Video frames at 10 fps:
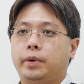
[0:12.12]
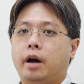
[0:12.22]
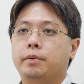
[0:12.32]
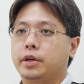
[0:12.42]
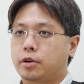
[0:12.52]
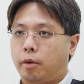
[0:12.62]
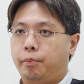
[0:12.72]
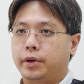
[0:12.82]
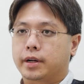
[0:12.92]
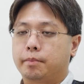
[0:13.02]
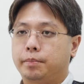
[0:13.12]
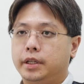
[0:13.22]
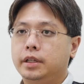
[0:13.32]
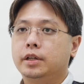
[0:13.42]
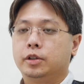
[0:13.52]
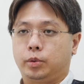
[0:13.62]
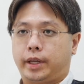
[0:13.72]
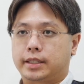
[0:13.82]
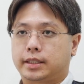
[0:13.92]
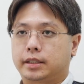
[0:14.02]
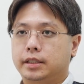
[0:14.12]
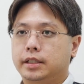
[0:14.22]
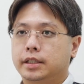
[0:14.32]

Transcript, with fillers: We help you incorporate a company to get started.